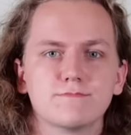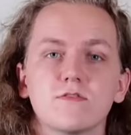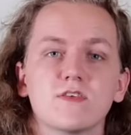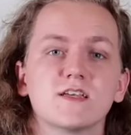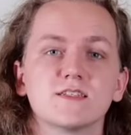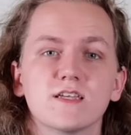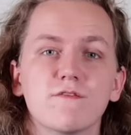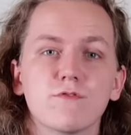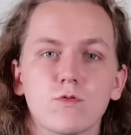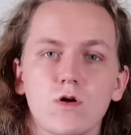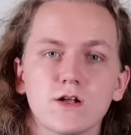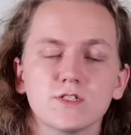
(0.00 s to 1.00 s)
Thanks again for
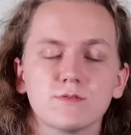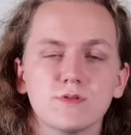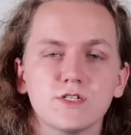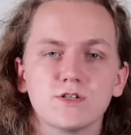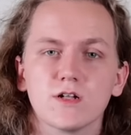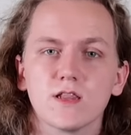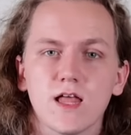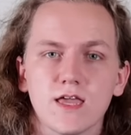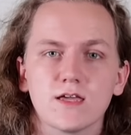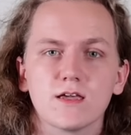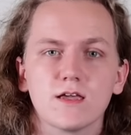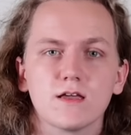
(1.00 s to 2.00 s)
watching. Be sure to
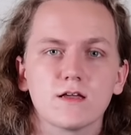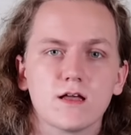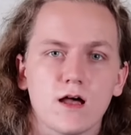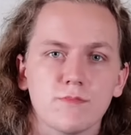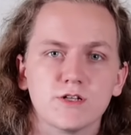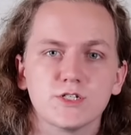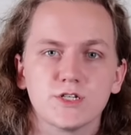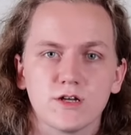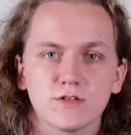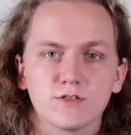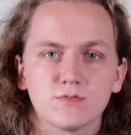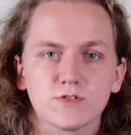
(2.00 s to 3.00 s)
like, comment, share,
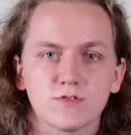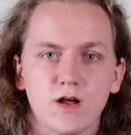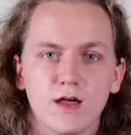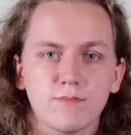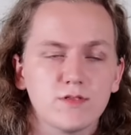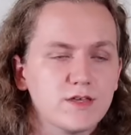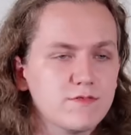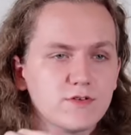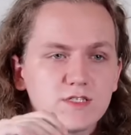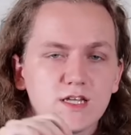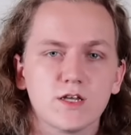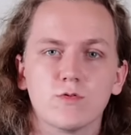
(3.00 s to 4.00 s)
and subscribe. Leave
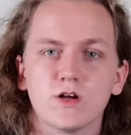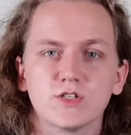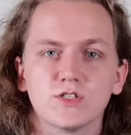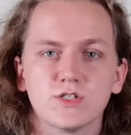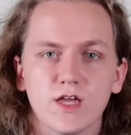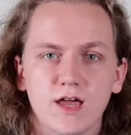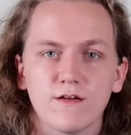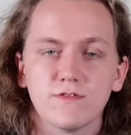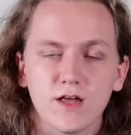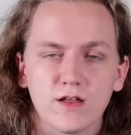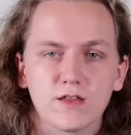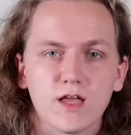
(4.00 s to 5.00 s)
us any questions you have
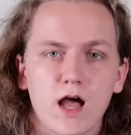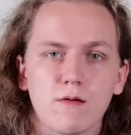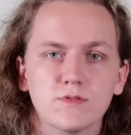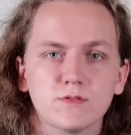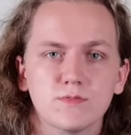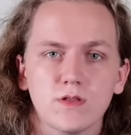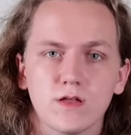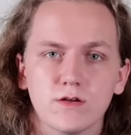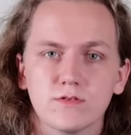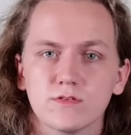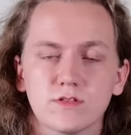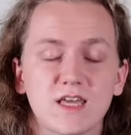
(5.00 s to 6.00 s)
down in the comments
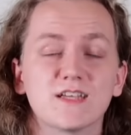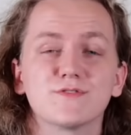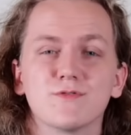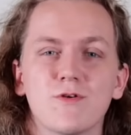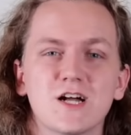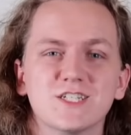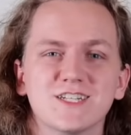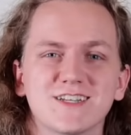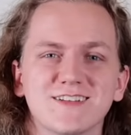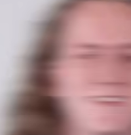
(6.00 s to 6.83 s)
below, and thanks for watching.